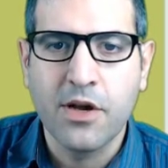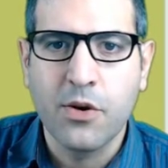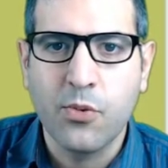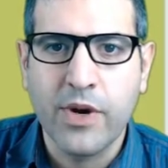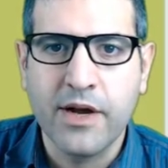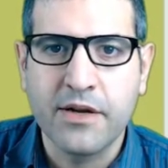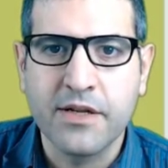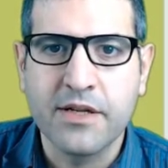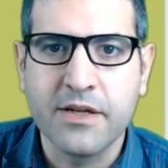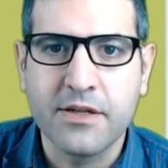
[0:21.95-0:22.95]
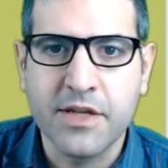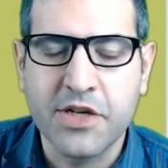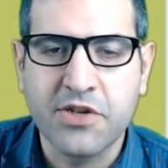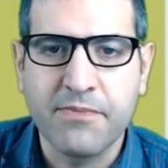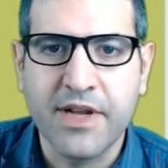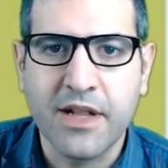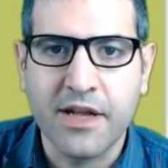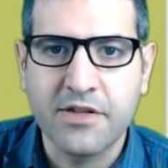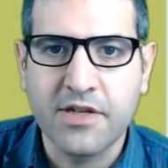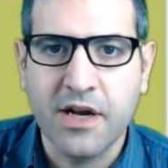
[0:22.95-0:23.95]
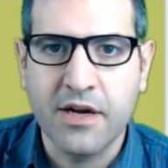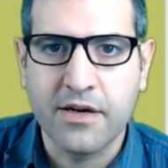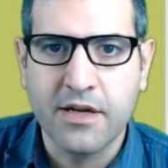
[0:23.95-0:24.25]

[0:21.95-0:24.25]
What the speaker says: where the DHCP clients are.